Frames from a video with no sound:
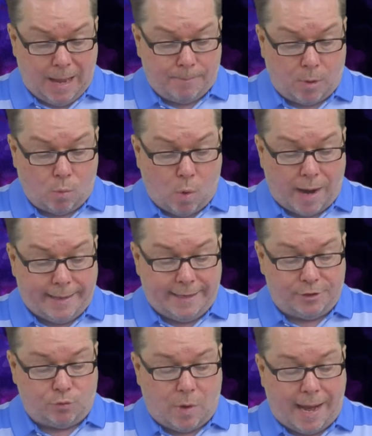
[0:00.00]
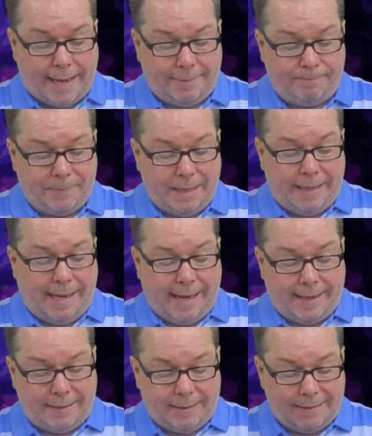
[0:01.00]
but what is right
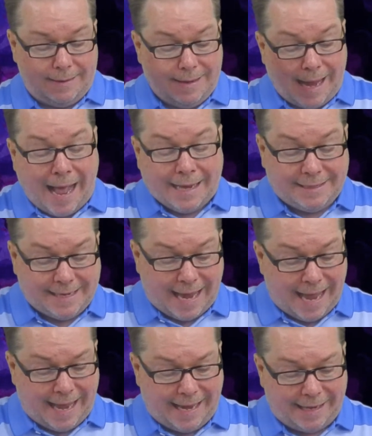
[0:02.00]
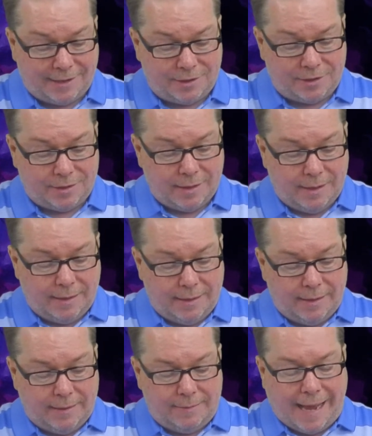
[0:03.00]
in God's eyes,
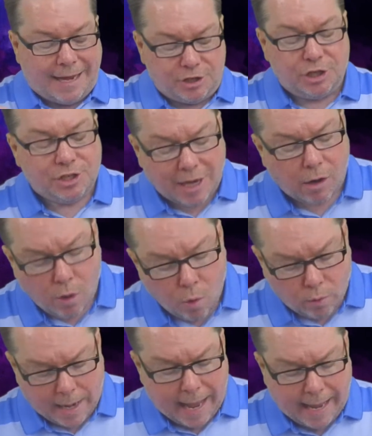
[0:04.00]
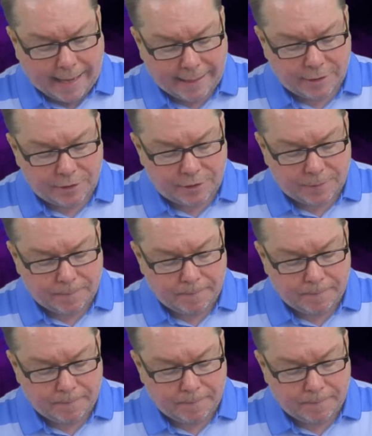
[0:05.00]
not just our own eyes.